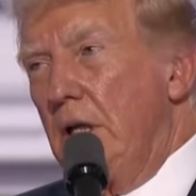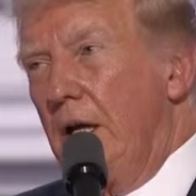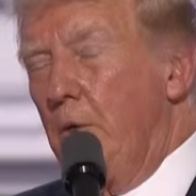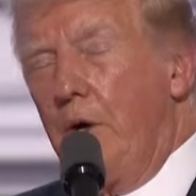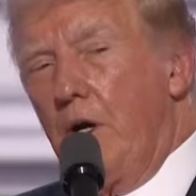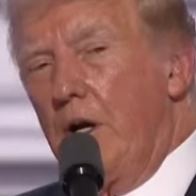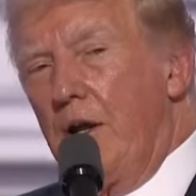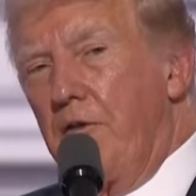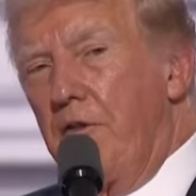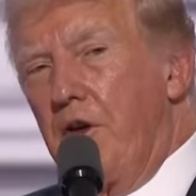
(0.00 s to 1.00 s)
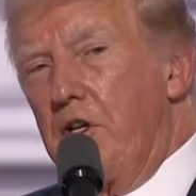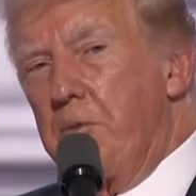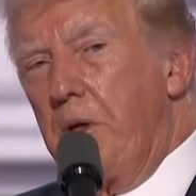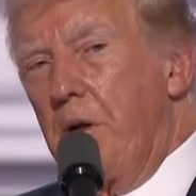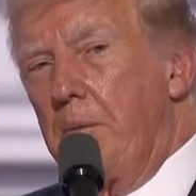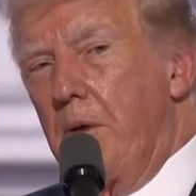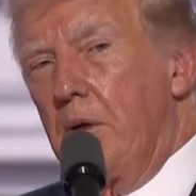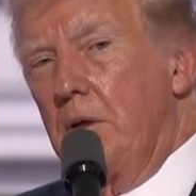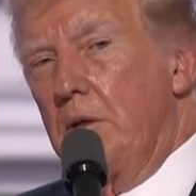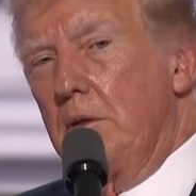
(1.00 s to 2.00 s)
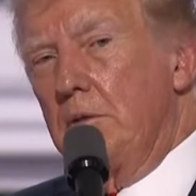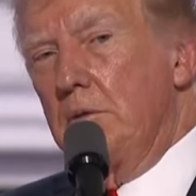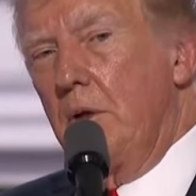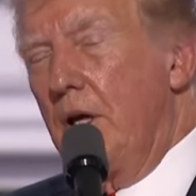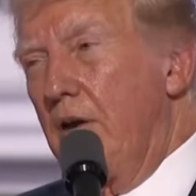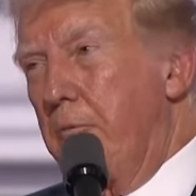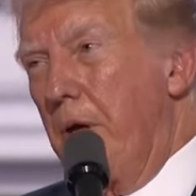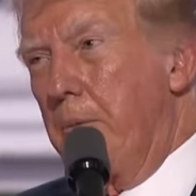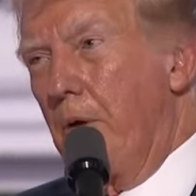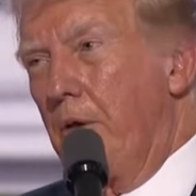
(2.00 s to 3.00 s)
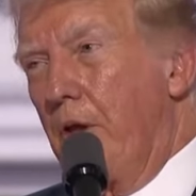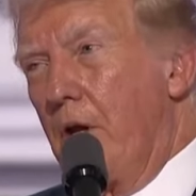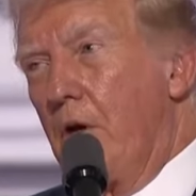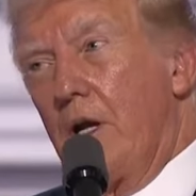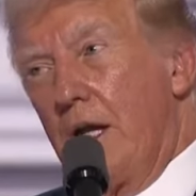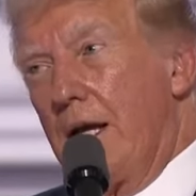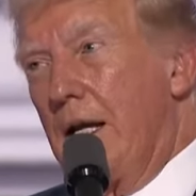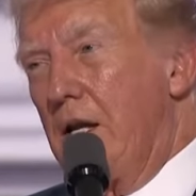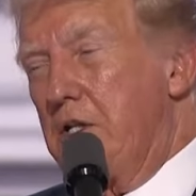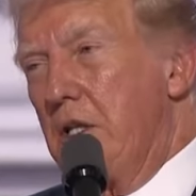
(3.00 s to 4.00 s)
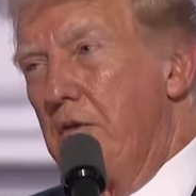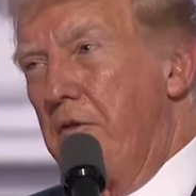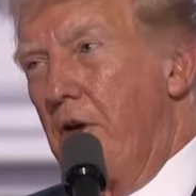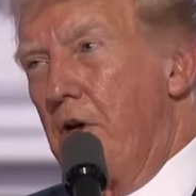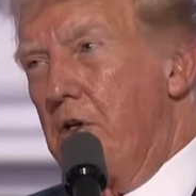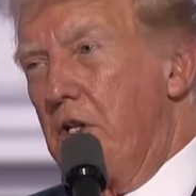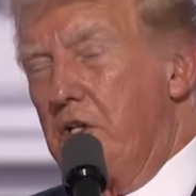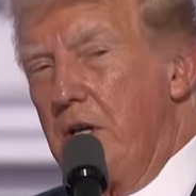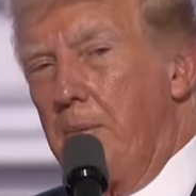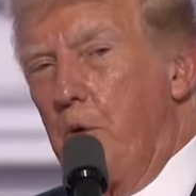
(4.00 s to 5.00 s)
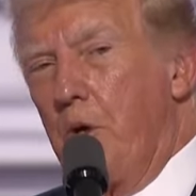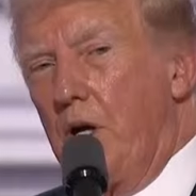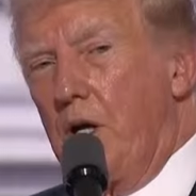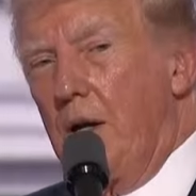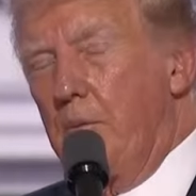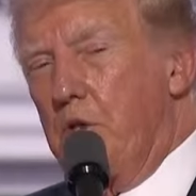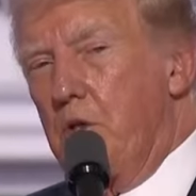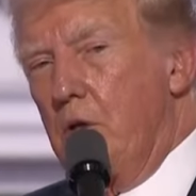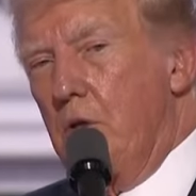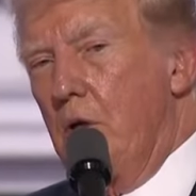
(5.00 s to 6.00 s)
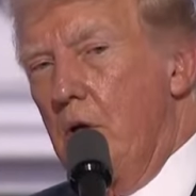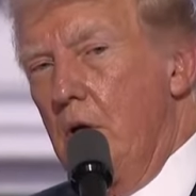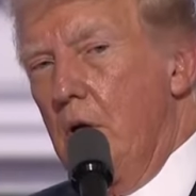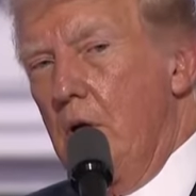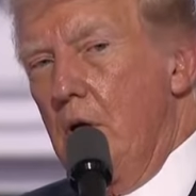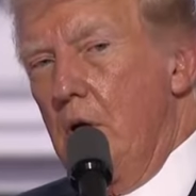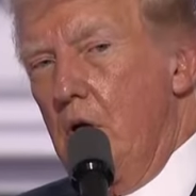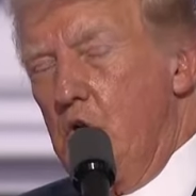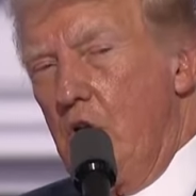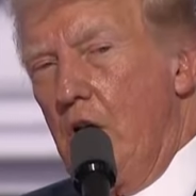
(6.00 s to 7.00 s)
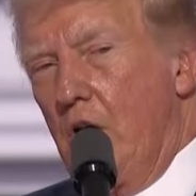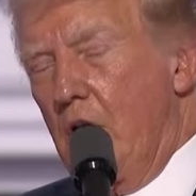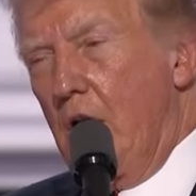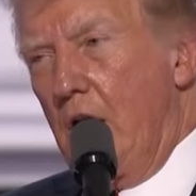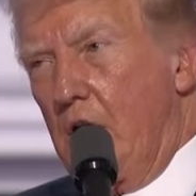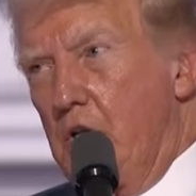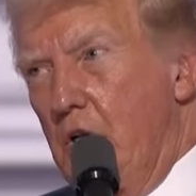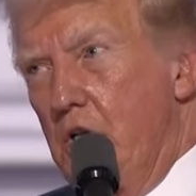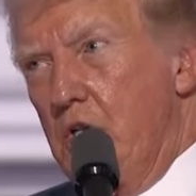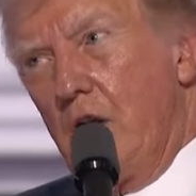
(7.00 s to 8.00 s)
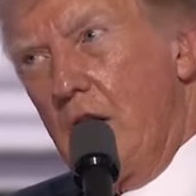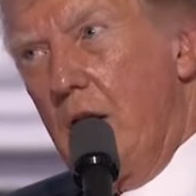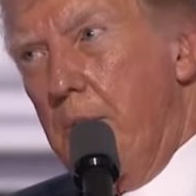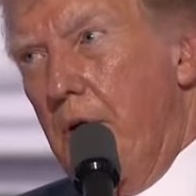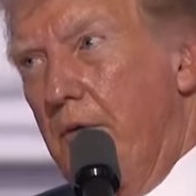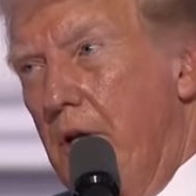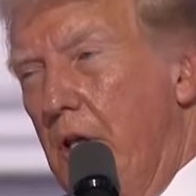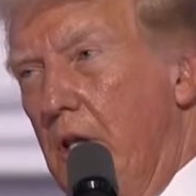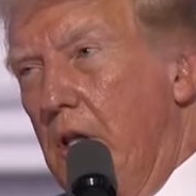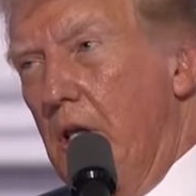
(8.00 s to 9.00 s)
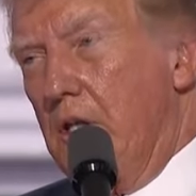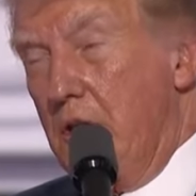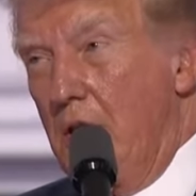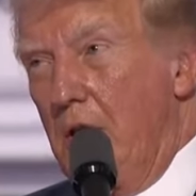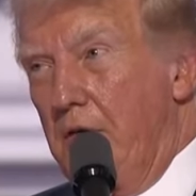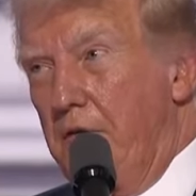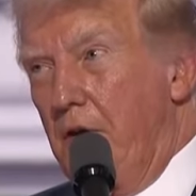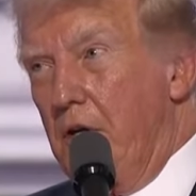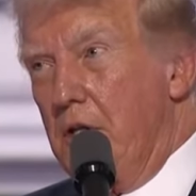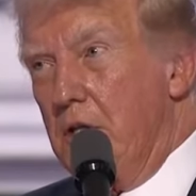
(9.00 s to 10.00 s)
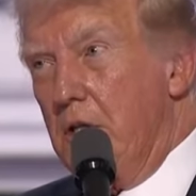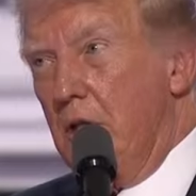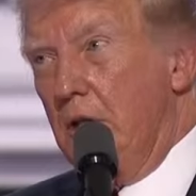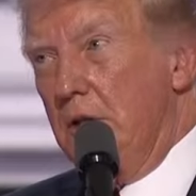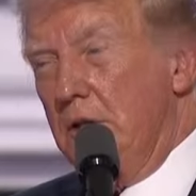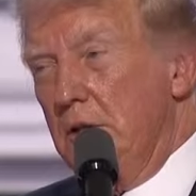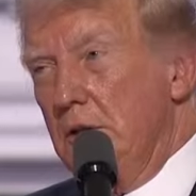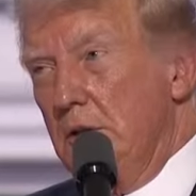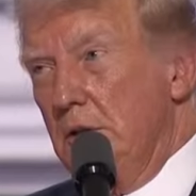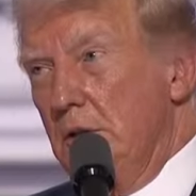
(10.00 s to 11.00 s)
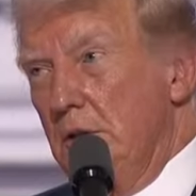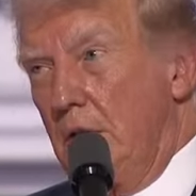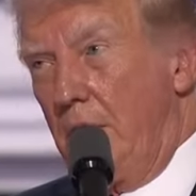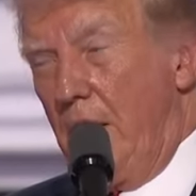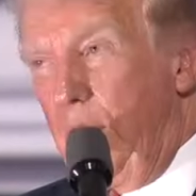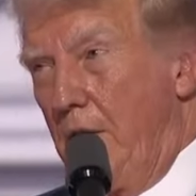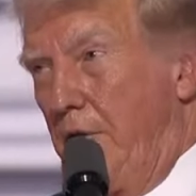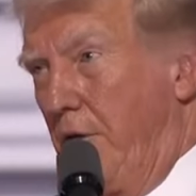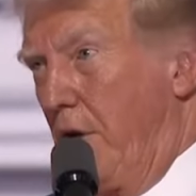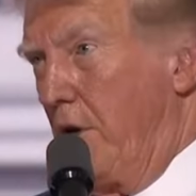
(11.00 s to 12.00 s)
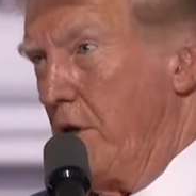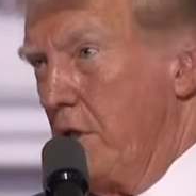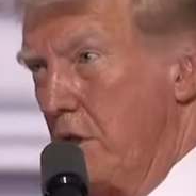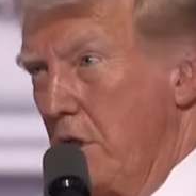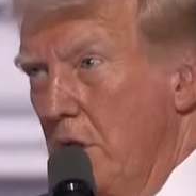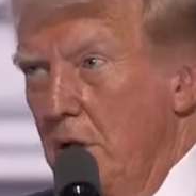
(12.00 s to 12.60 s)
And we don't have fierce people. We have people that are a lot less than fierce, except when it comes to cheating on elections and a couple of other things. Then they're fierce. then they're fierce.